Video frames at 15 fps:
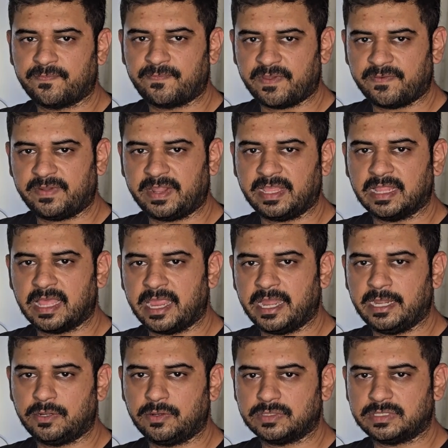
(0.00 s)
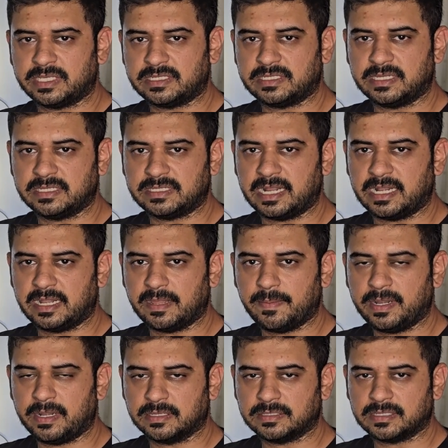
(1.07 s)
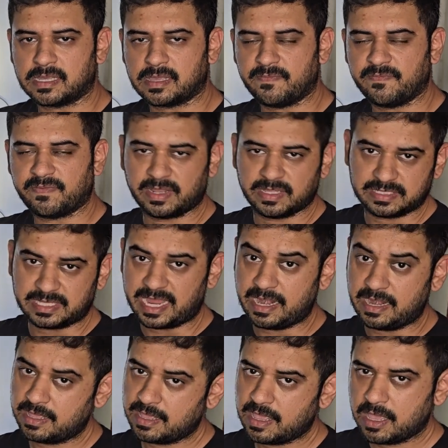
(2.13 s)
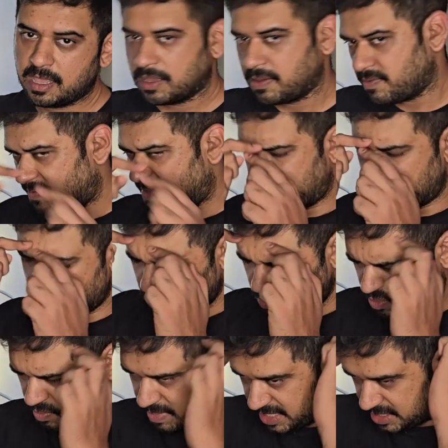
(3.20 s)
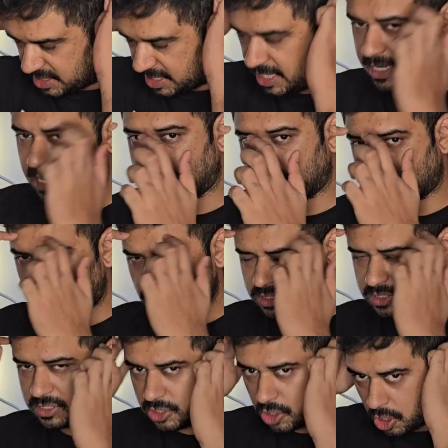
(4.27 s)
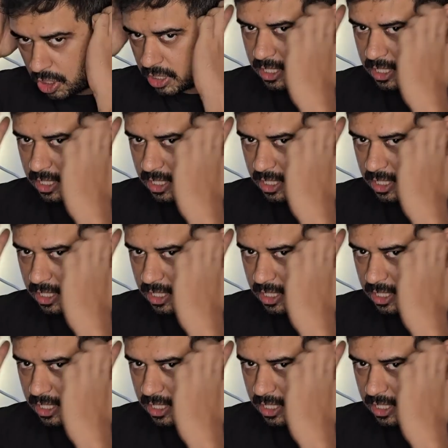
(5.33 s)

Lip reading: 59 to 60 centimeter circumference head when you measure it across your